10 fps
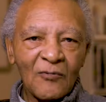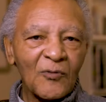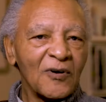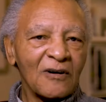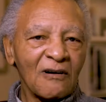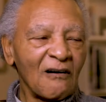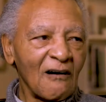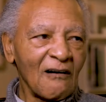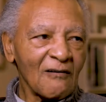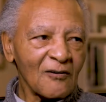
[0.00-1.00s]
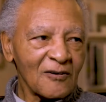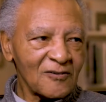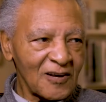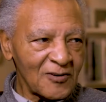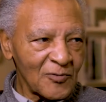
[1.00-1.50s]
we were in a car,
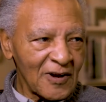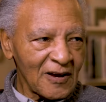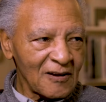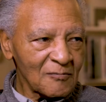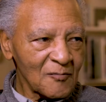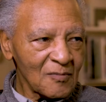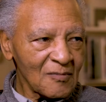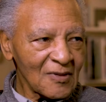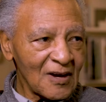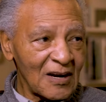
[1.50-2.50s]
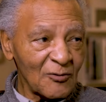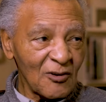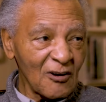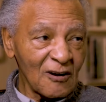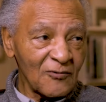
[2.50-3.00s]
station wagon, and it was
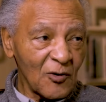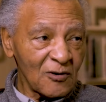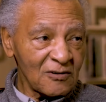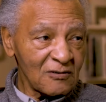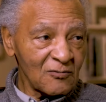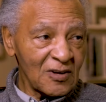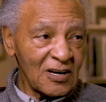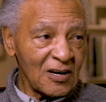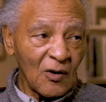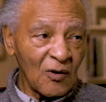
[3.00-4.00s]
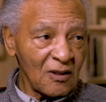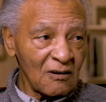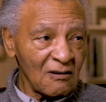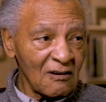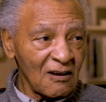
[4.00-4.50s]
looking for us. We didn't know it
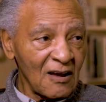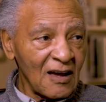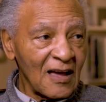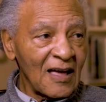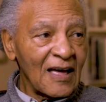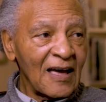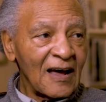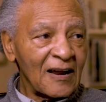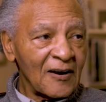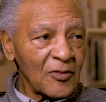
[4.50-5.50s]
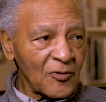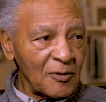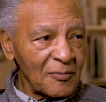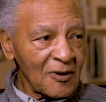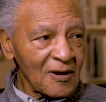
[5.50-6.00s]
the
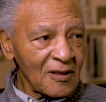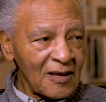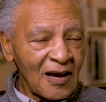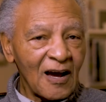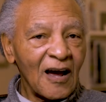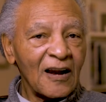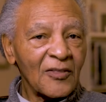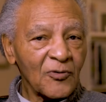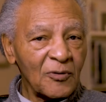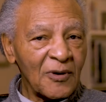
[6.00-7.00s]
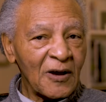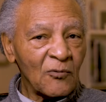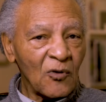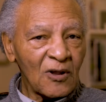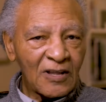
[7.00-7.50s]
authorities. yeah, and the three man
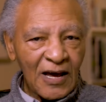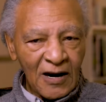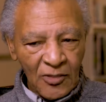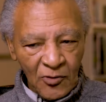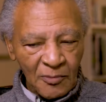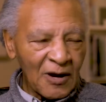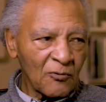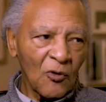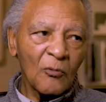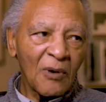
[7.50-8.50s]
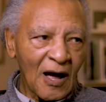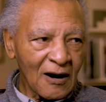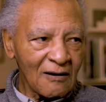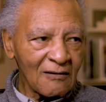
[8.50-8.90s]
ro- they had a three man roadblock.